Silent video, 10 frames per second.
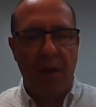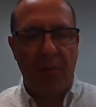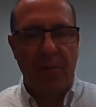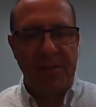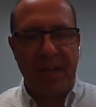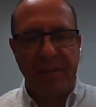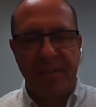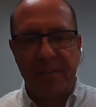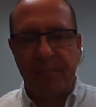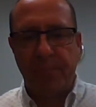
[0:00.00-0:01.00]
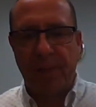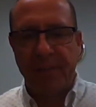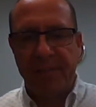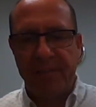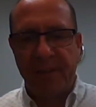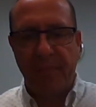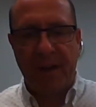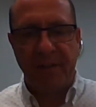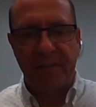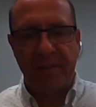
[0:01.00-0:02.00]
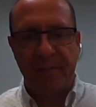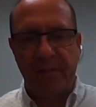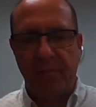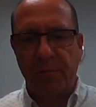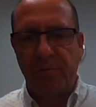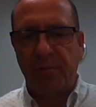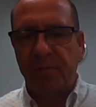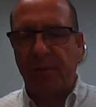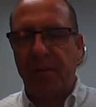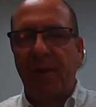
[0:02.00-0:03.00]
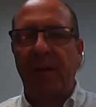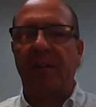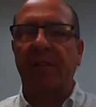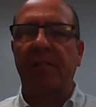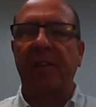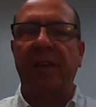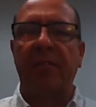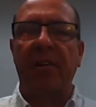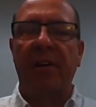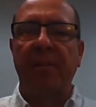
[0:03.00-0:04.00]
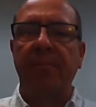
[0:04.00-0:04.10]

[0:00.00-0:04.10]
which has its pluses and minuses, which we'll talk about a little later on.